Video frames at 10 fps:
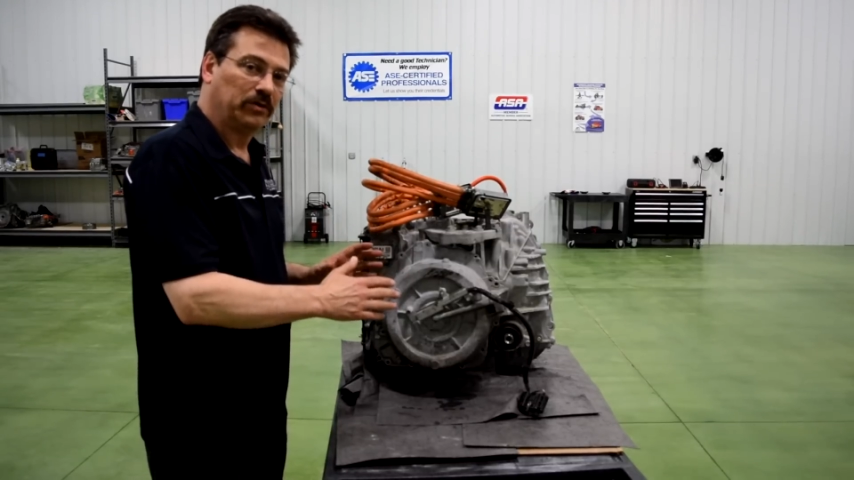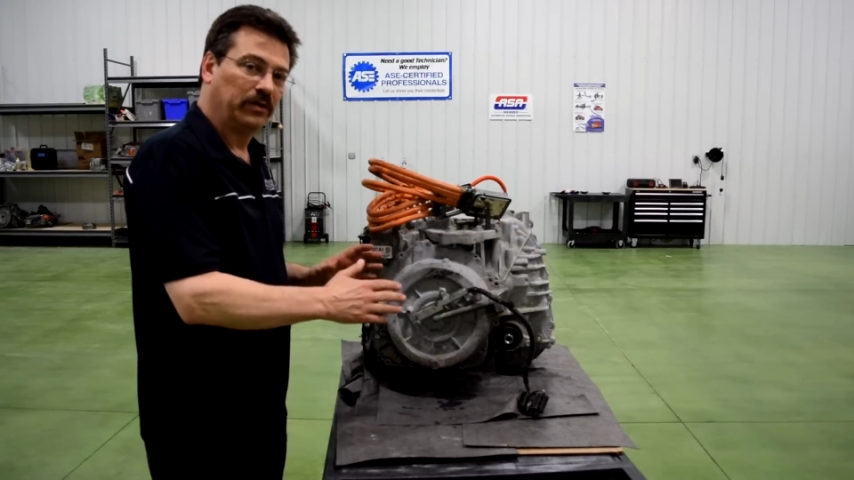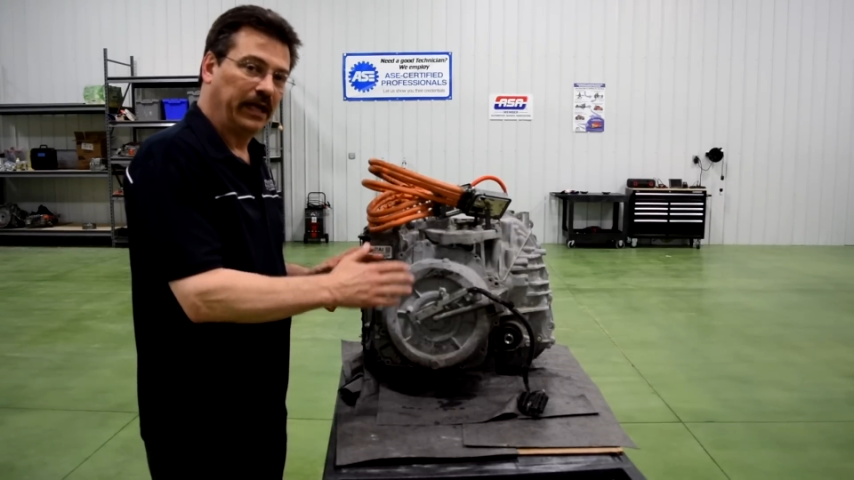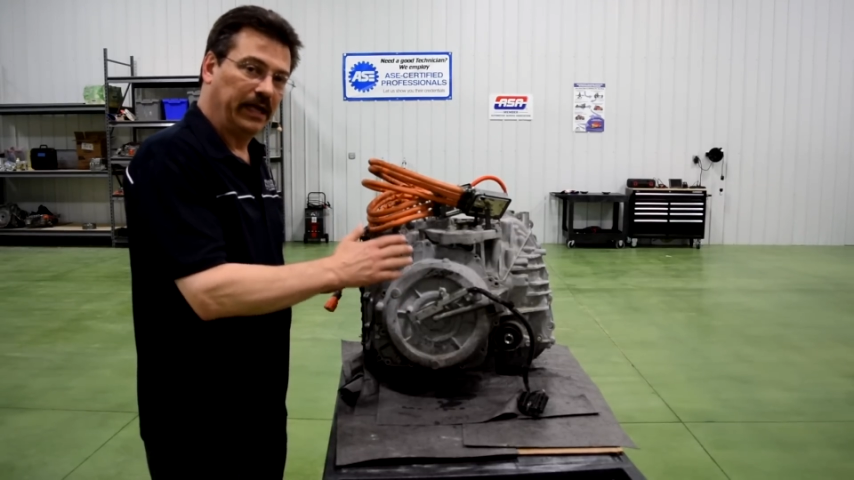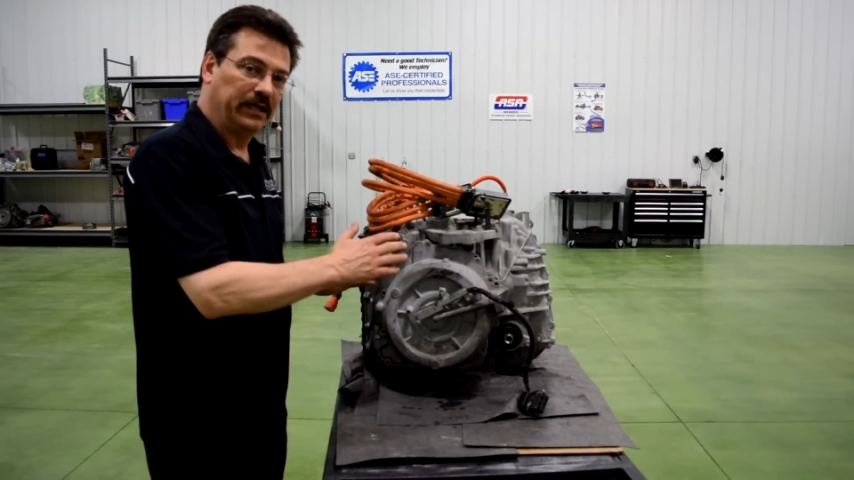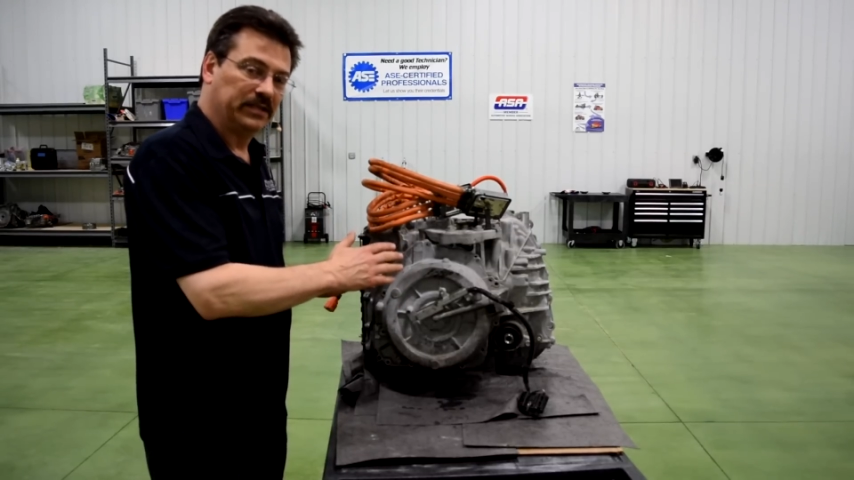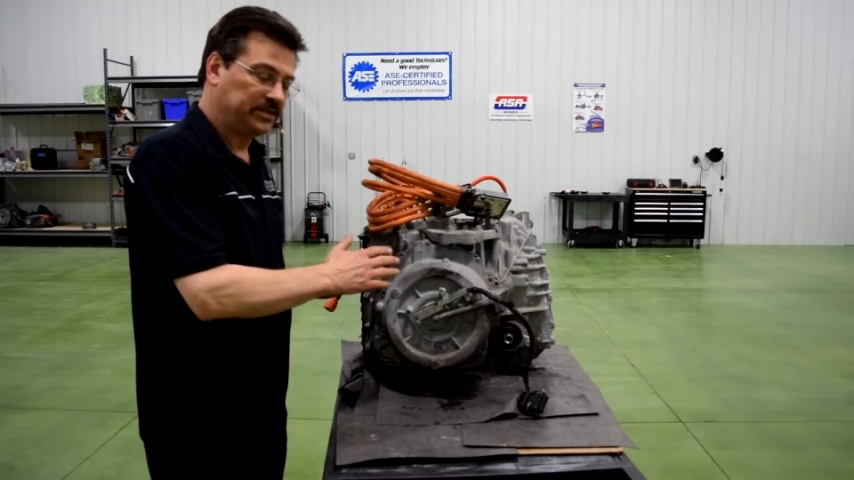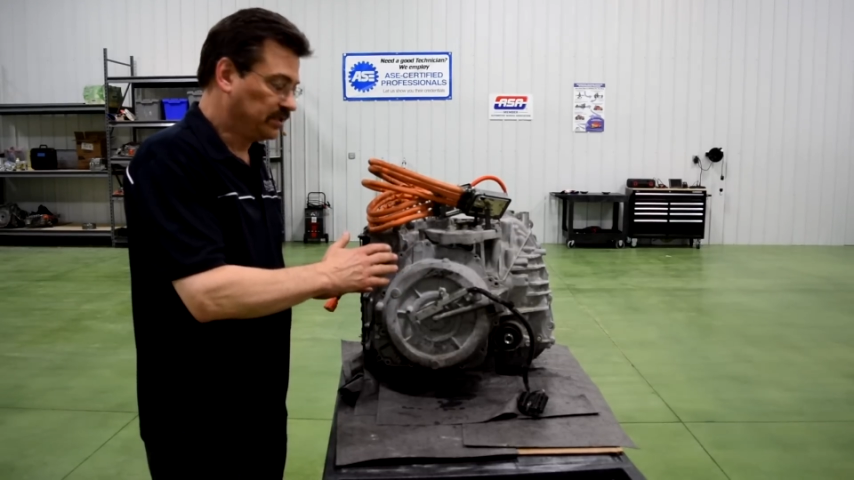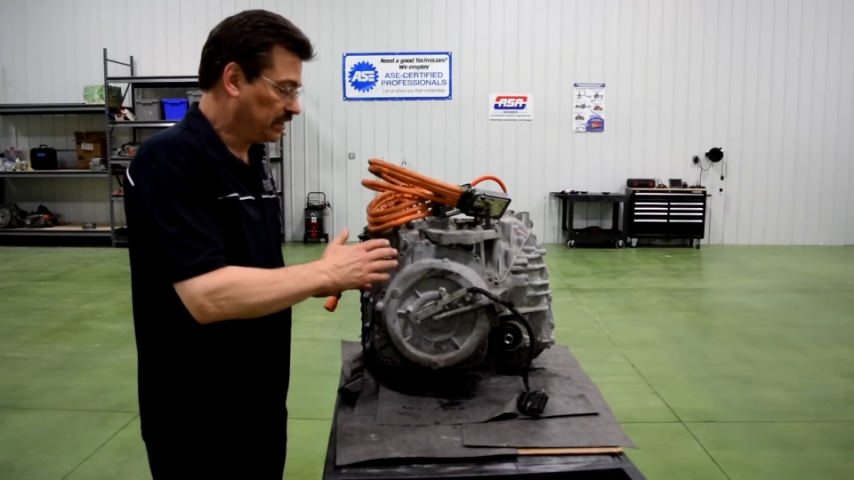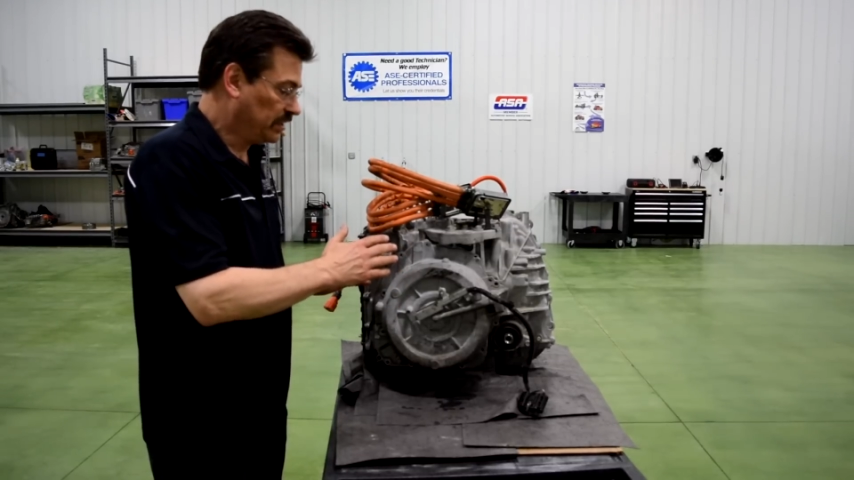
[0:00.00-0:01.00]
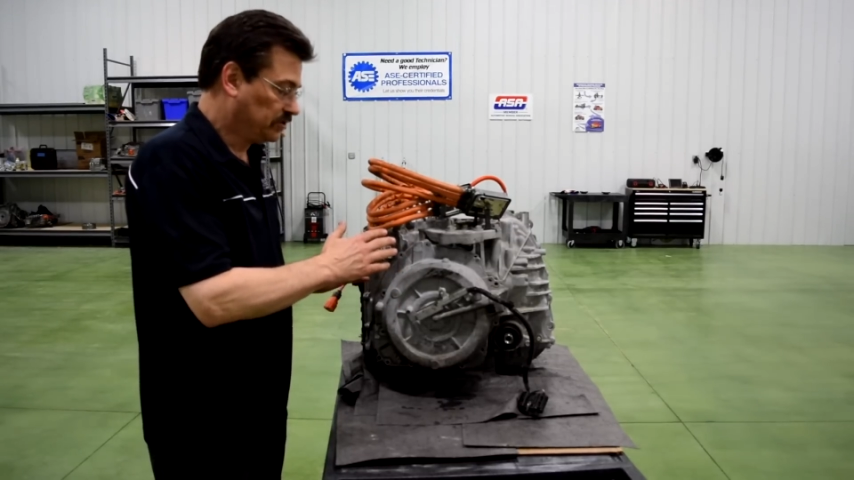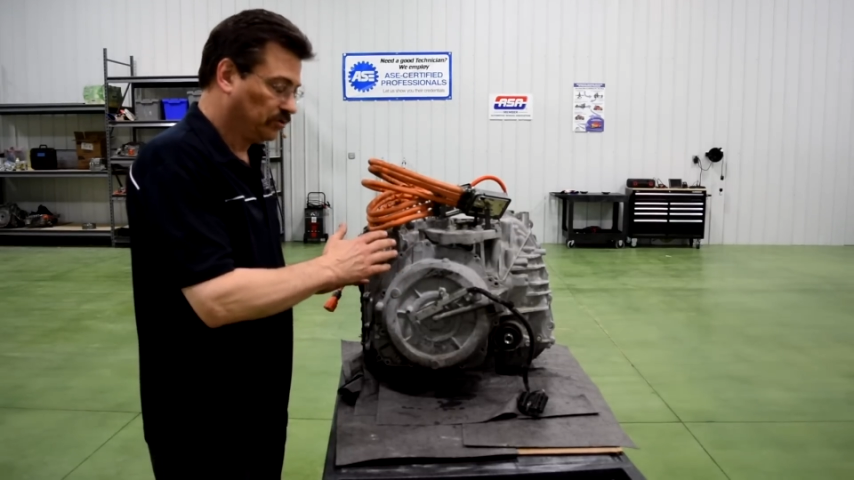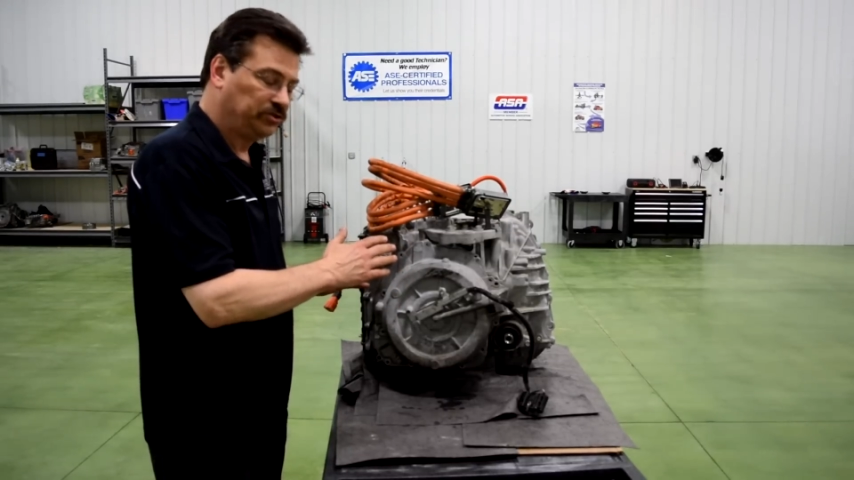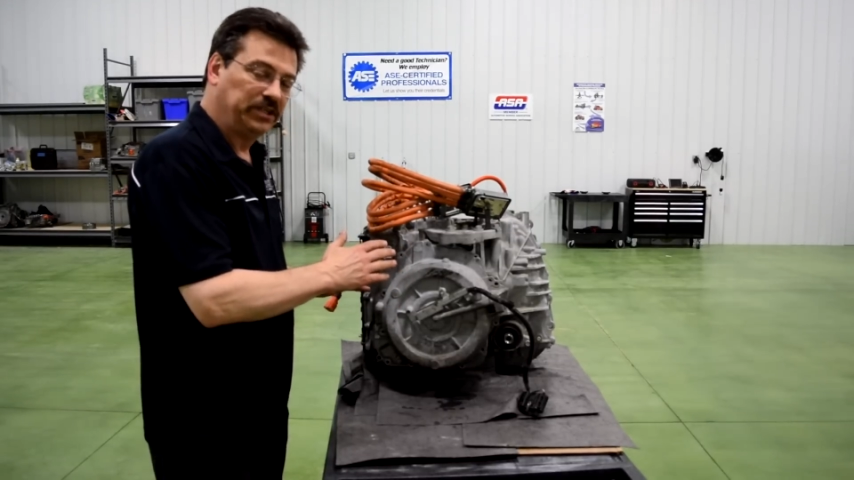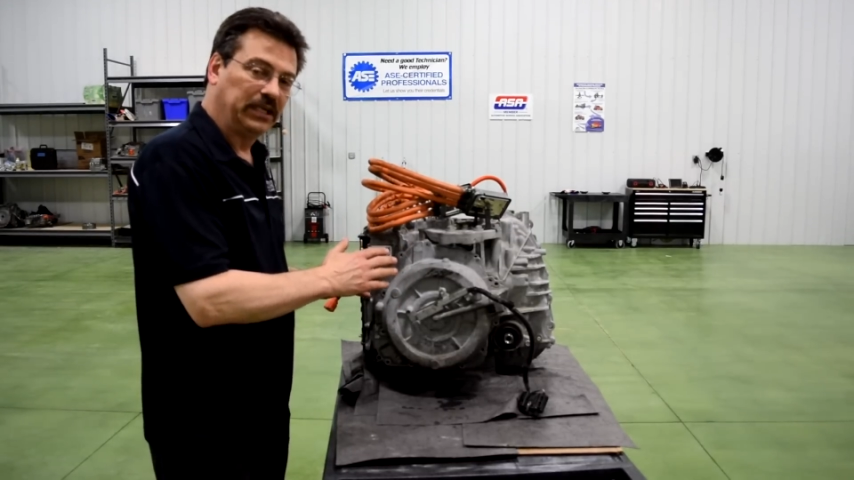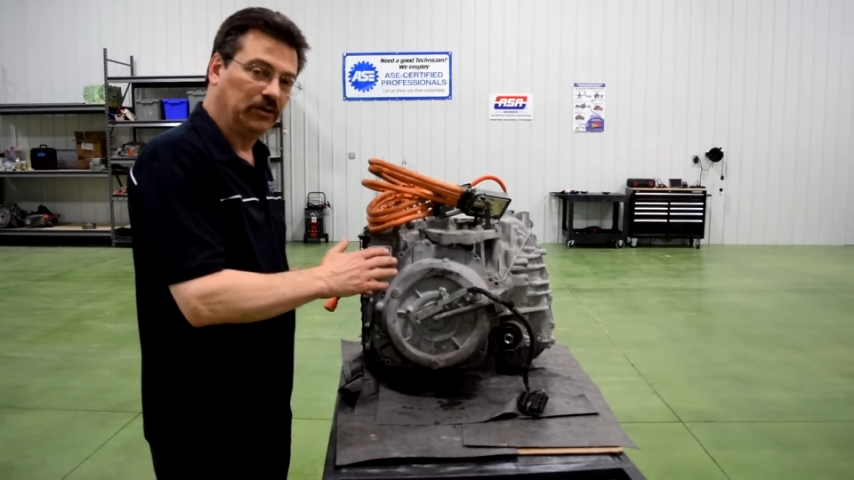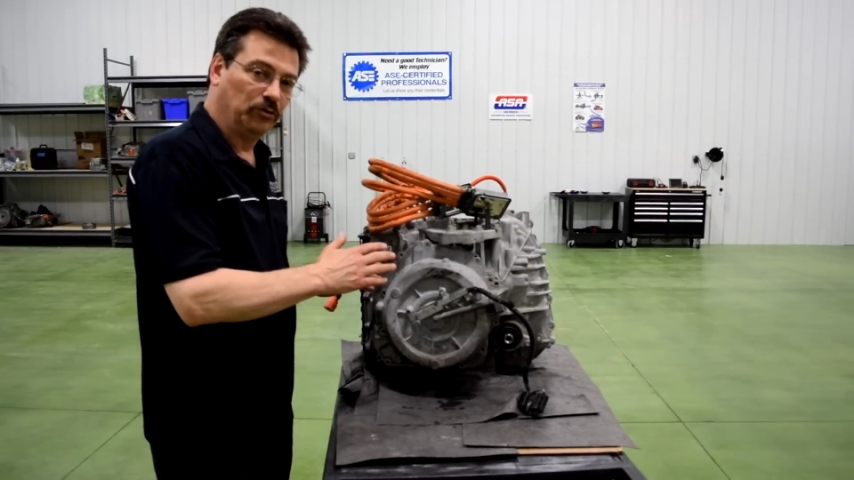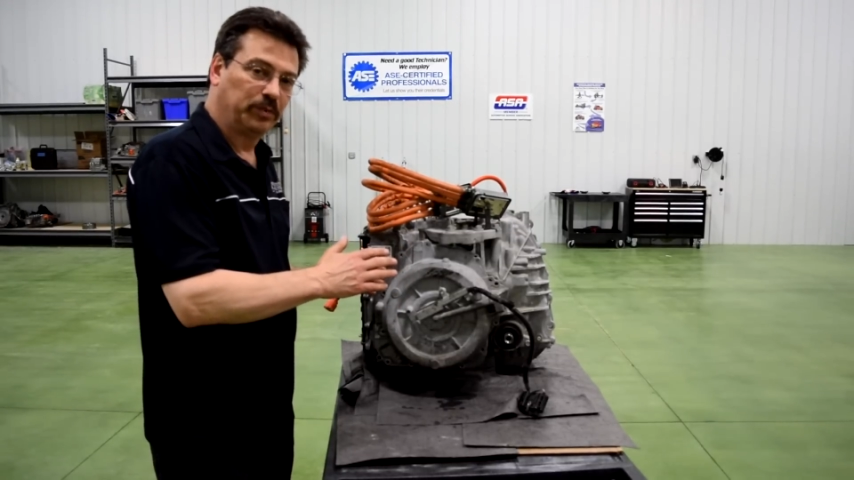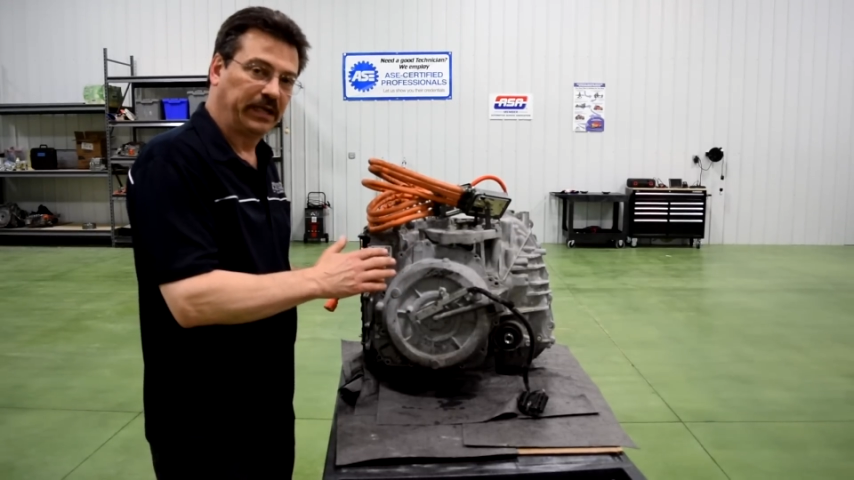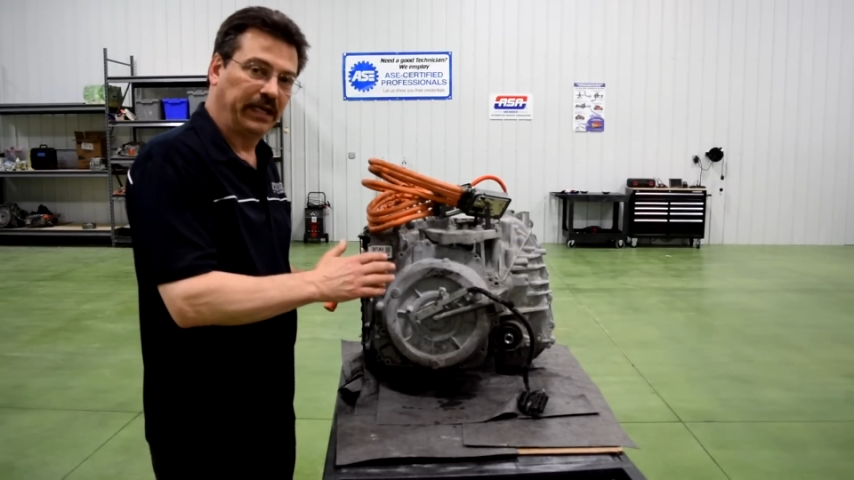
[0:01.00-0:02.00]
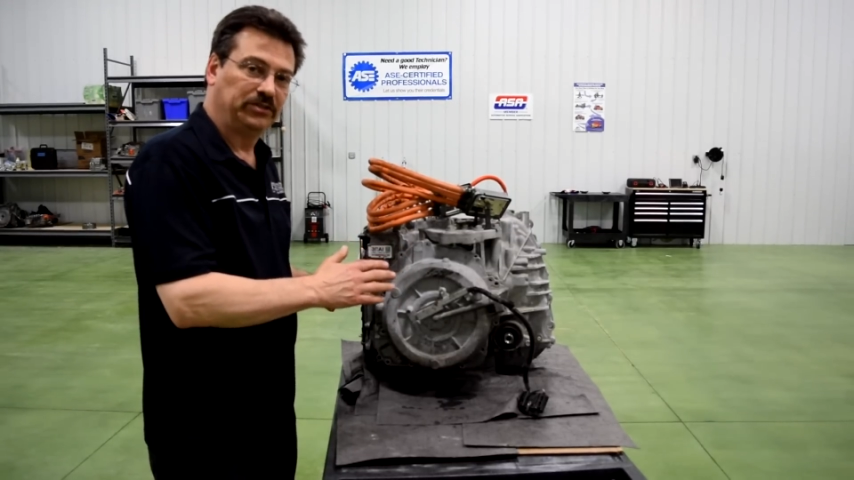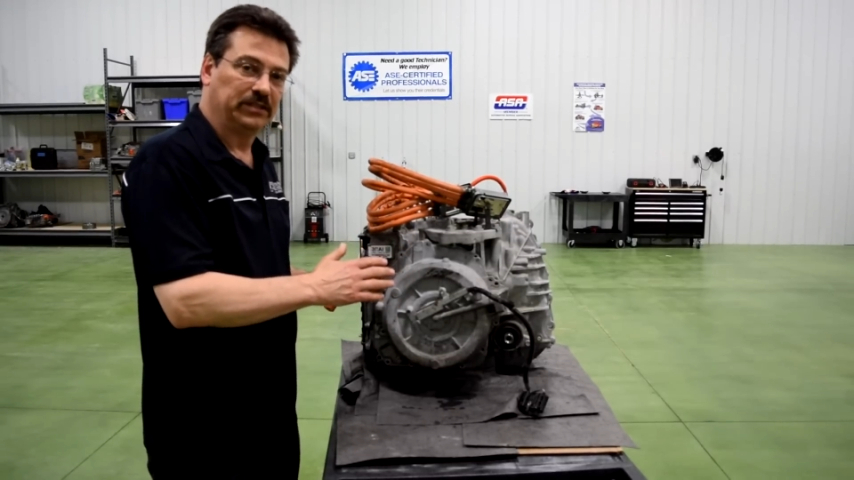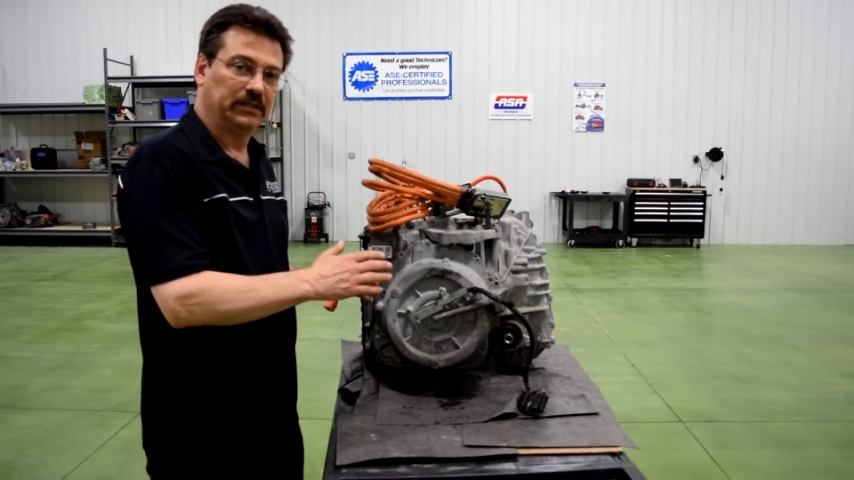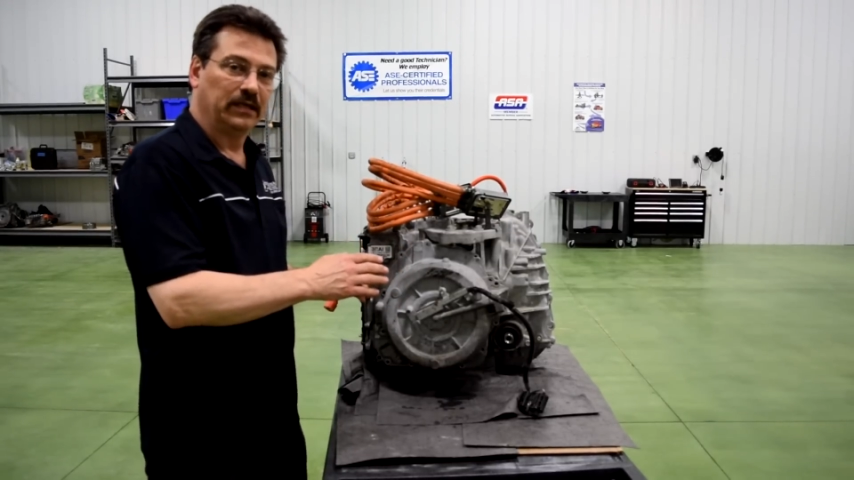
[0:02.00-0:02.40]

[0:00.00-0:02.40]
and its associated lubrication